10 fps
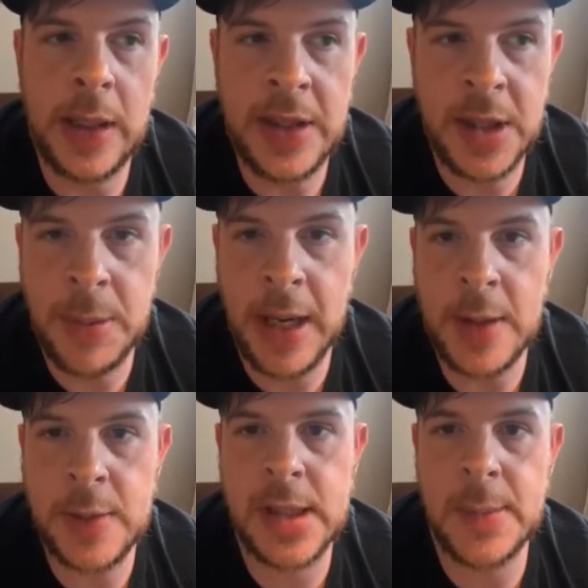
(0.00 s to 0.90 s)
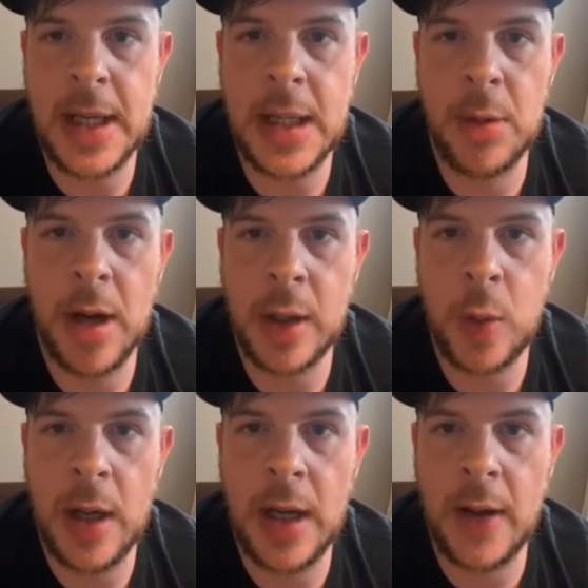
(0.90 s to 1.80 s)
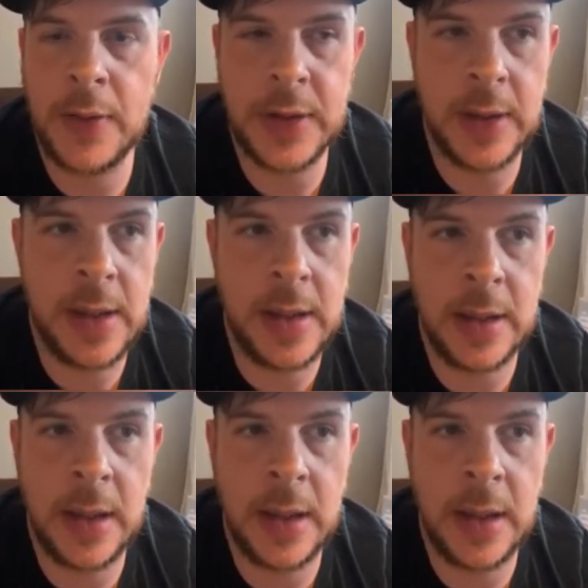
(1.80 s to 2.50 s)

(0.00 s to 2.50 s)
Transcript: Ethan Page was somebody they brought in quite often.